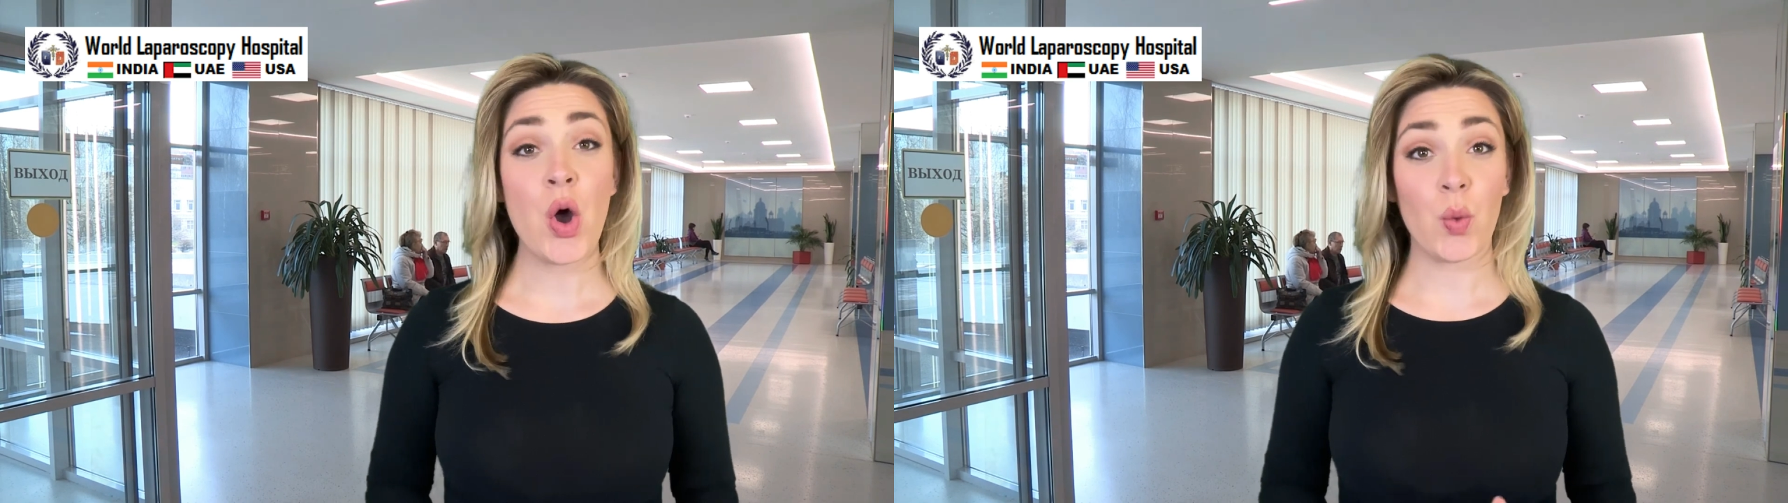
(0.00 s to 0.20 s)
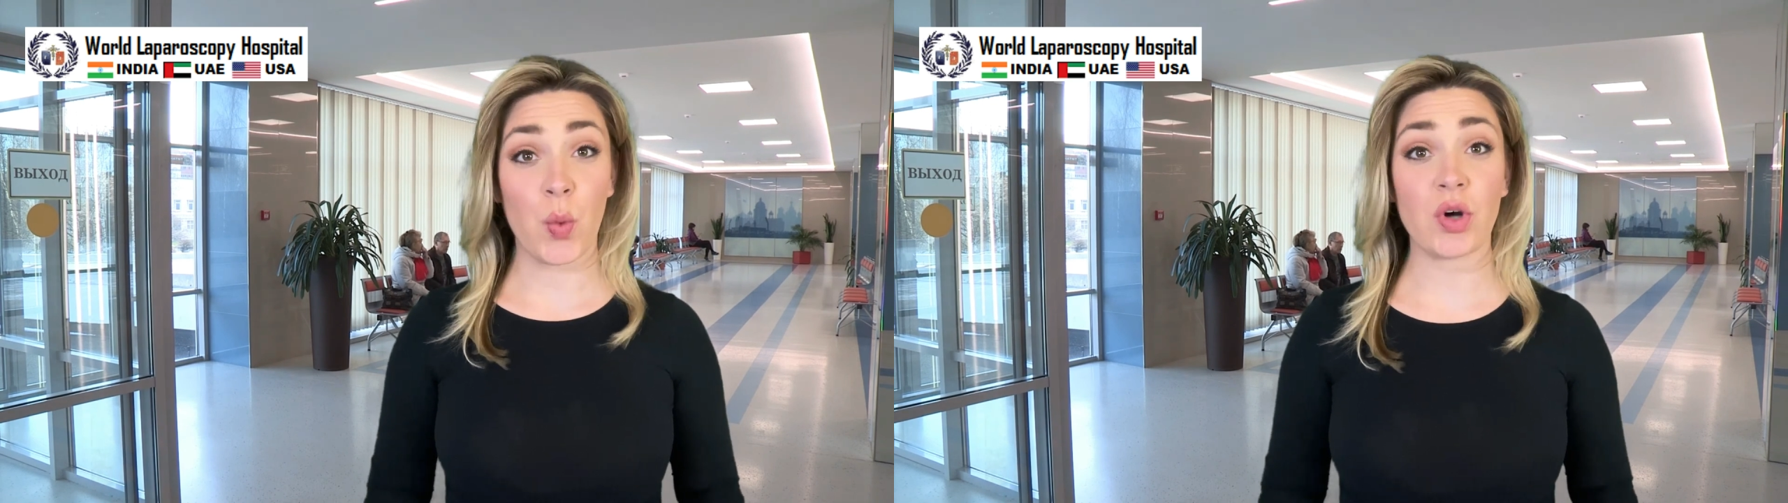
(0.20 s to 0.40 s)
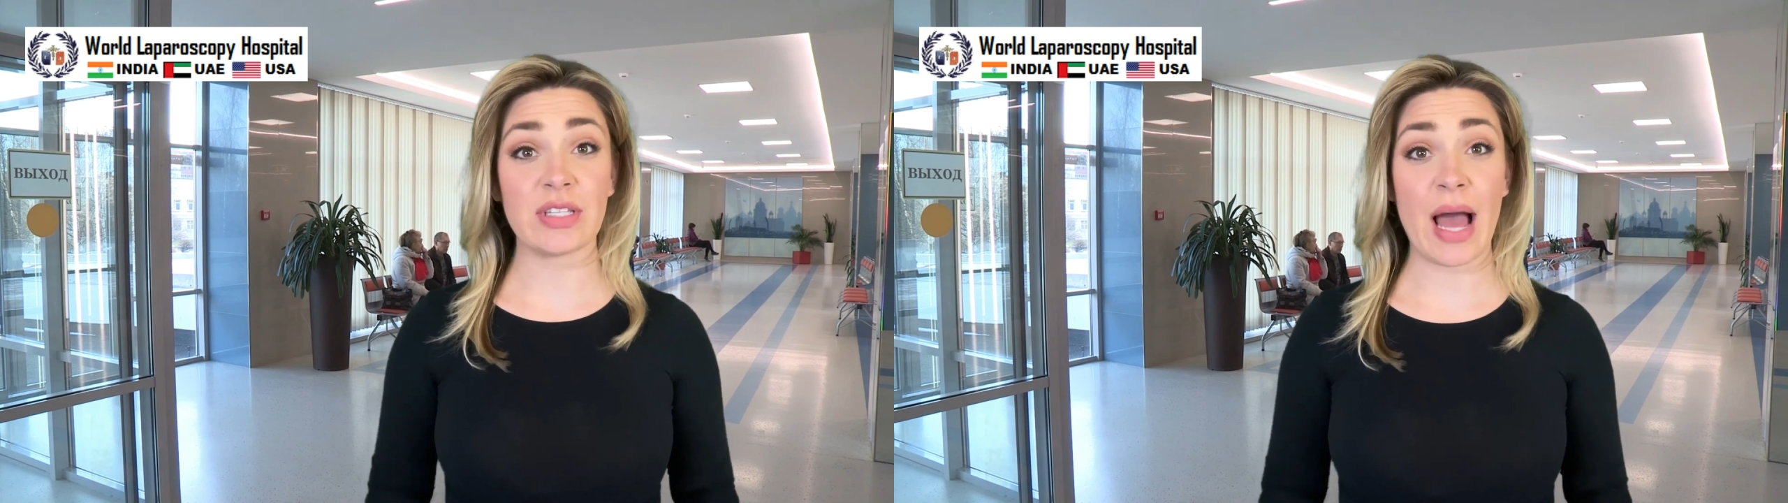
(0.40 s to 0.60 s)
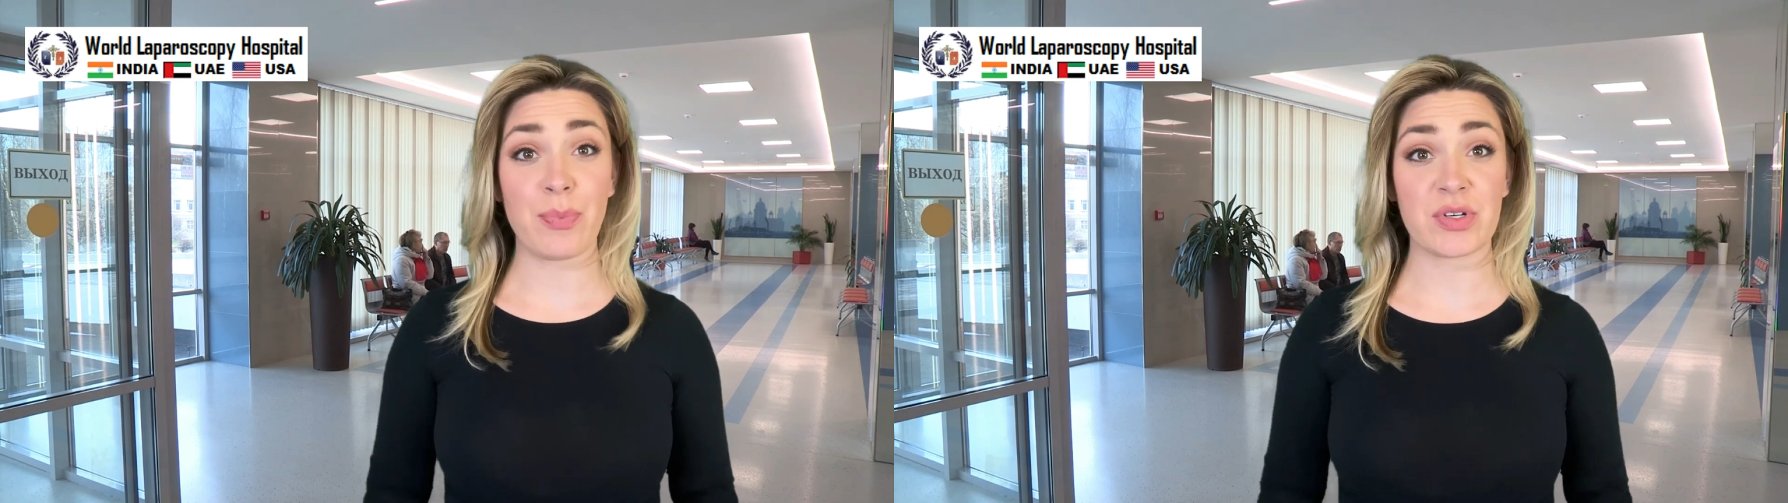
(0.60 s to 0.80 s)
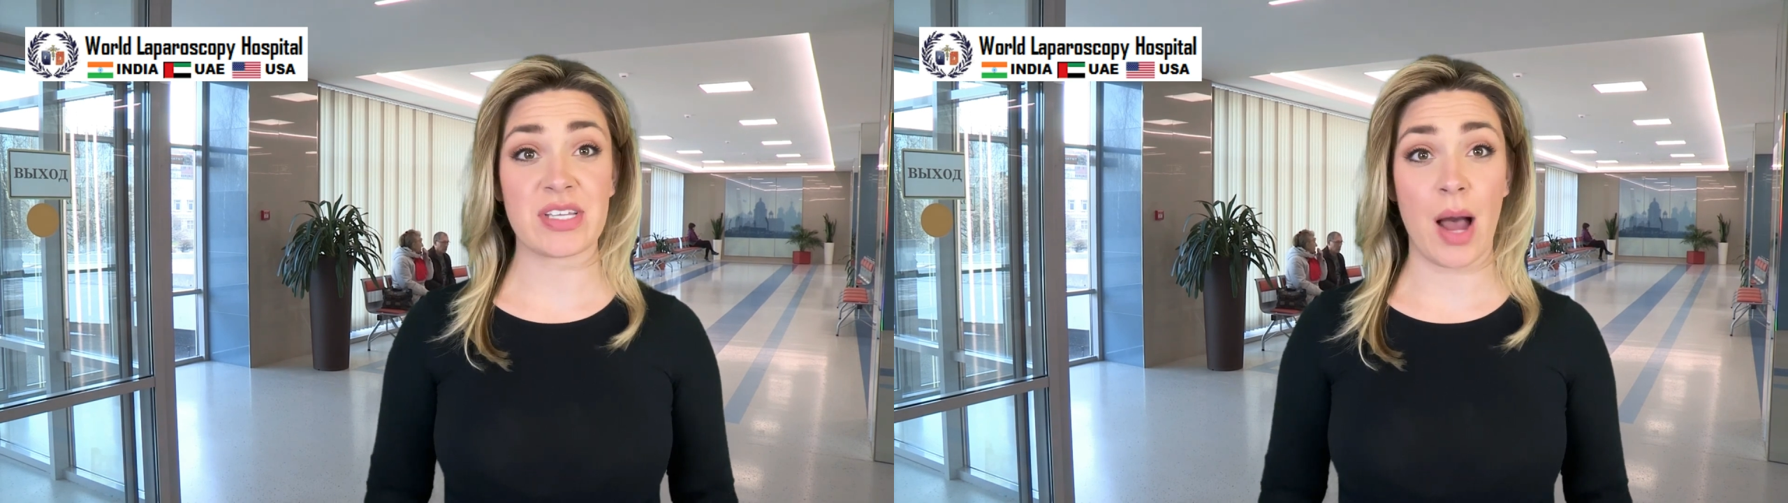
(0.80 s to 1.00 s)
World
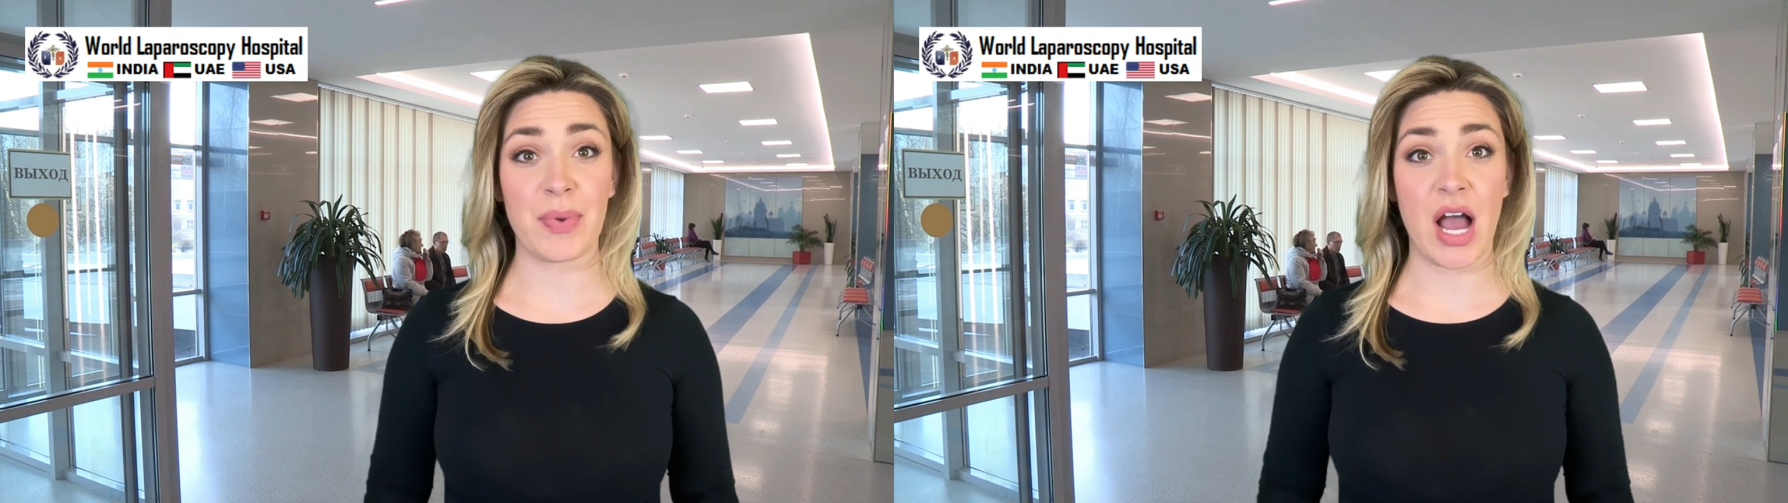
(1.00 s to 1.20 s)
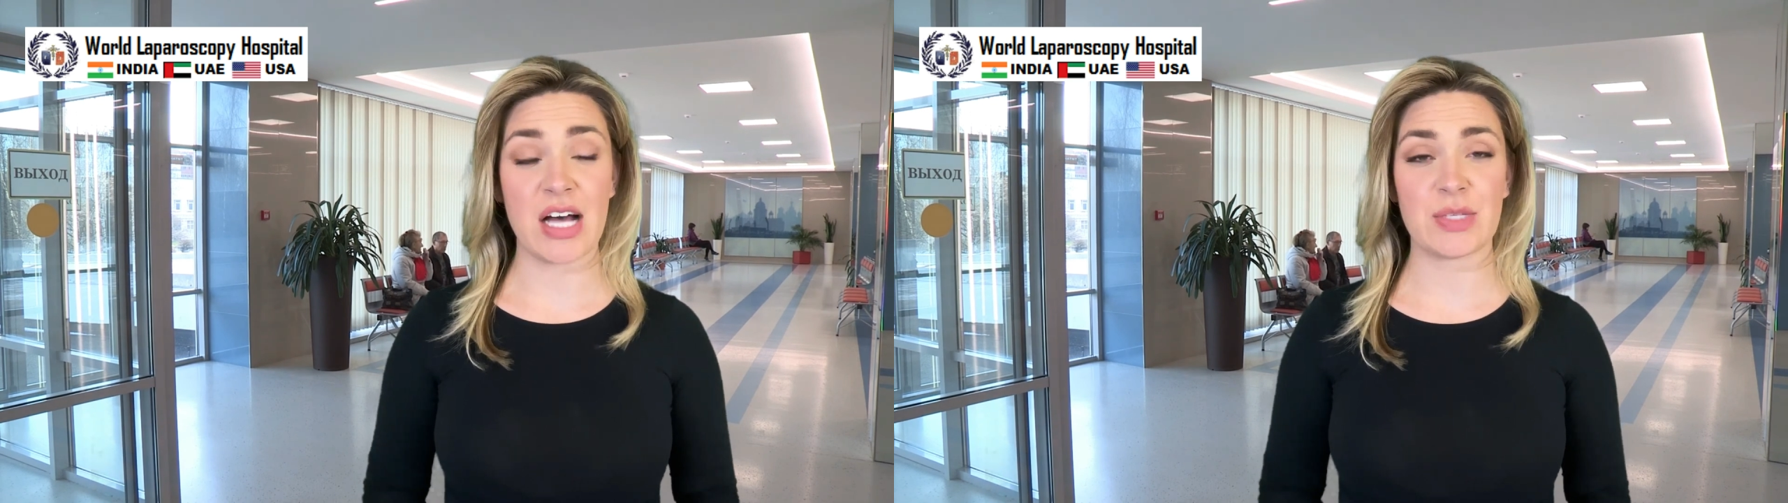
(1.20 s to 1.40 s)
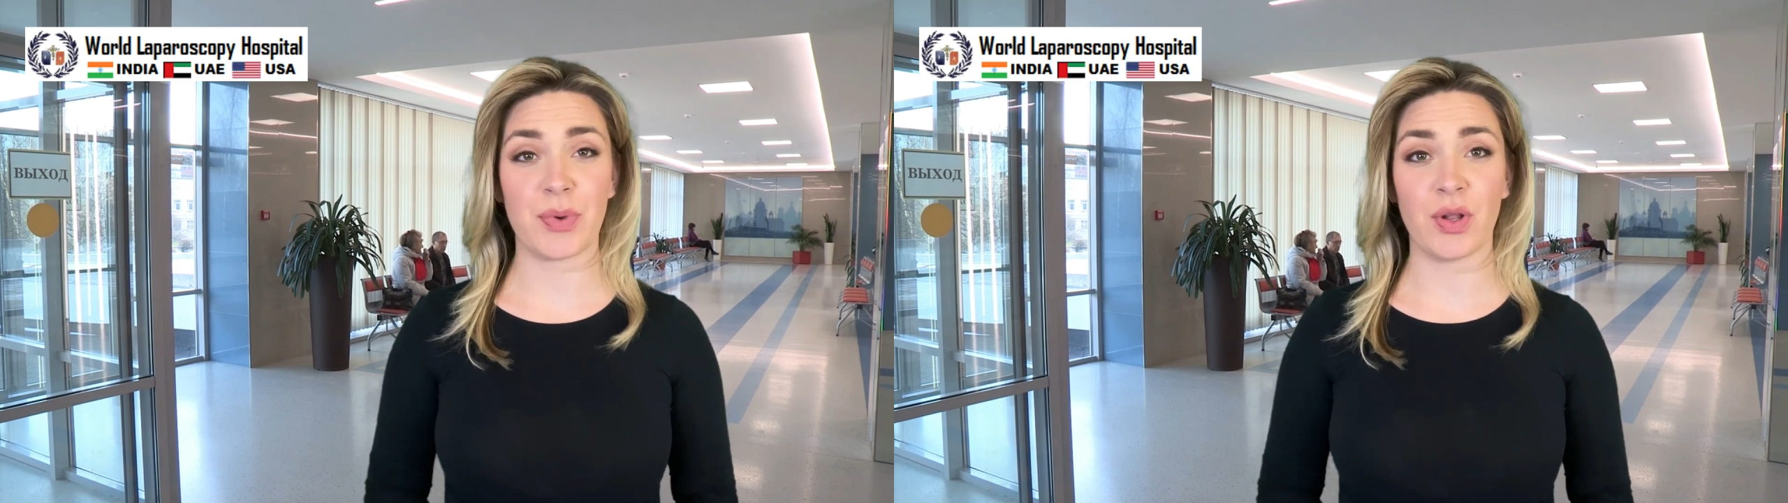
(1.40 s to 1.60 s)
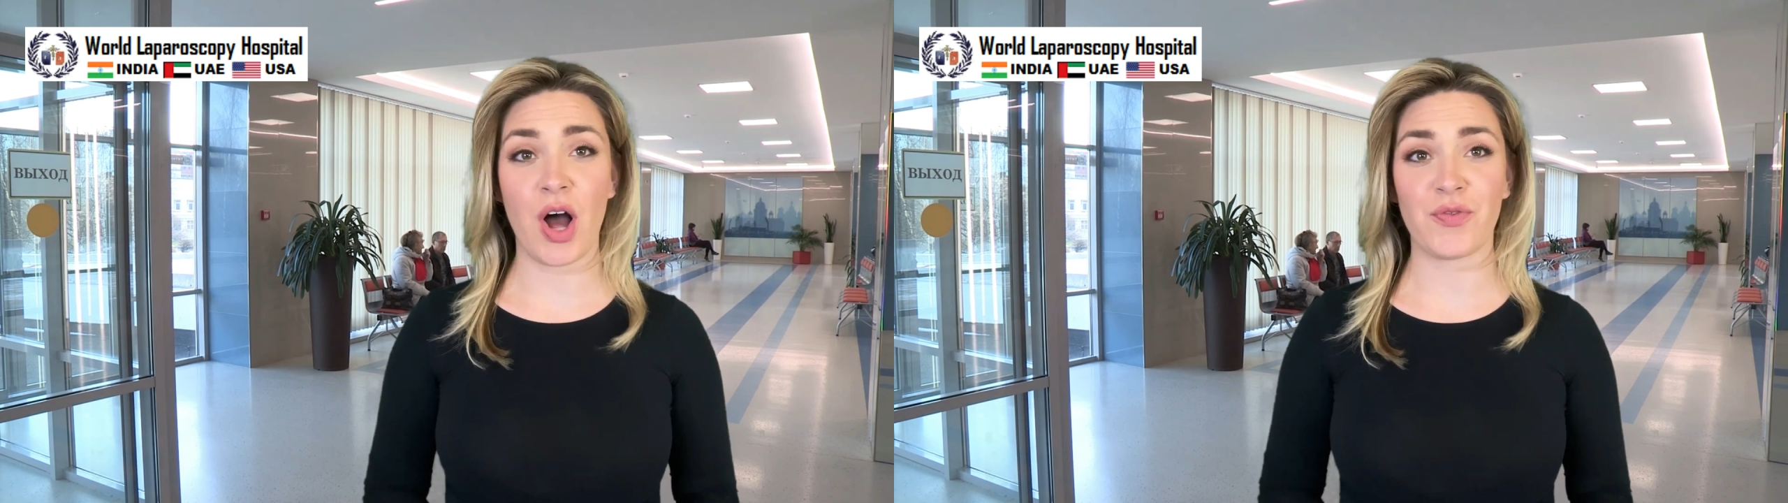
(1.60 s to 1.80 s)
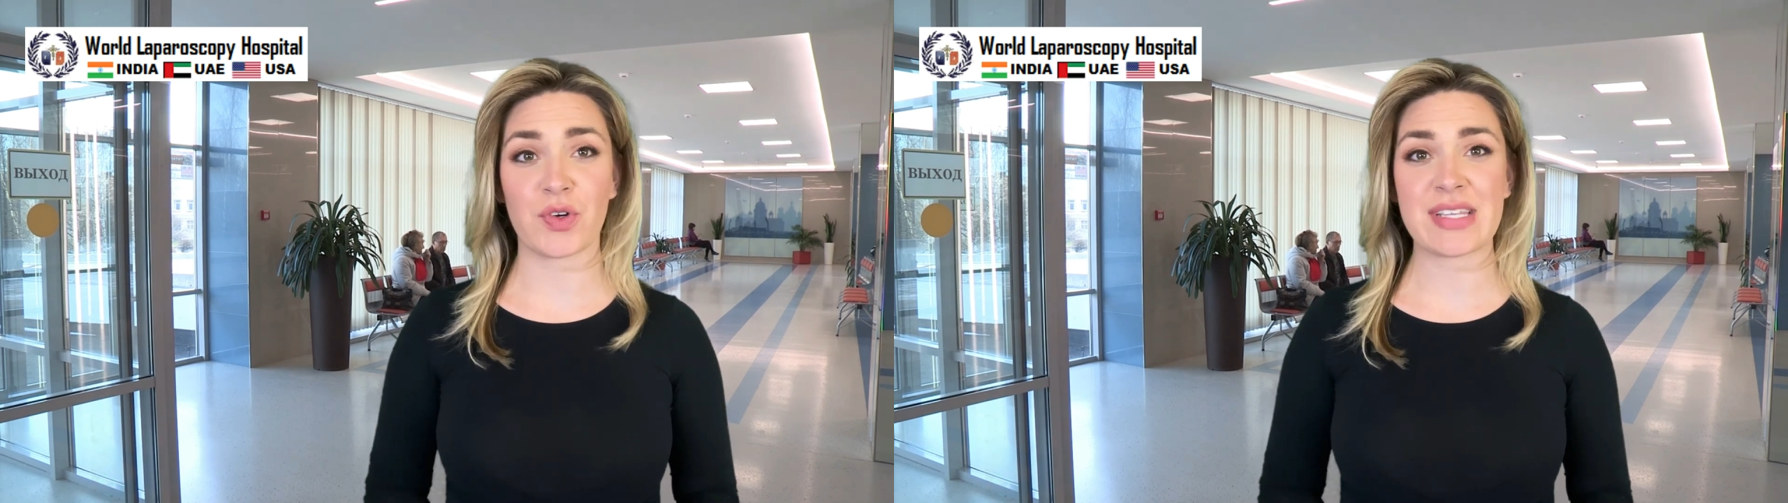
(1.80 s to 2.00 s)
Laparoscopy Hospital offers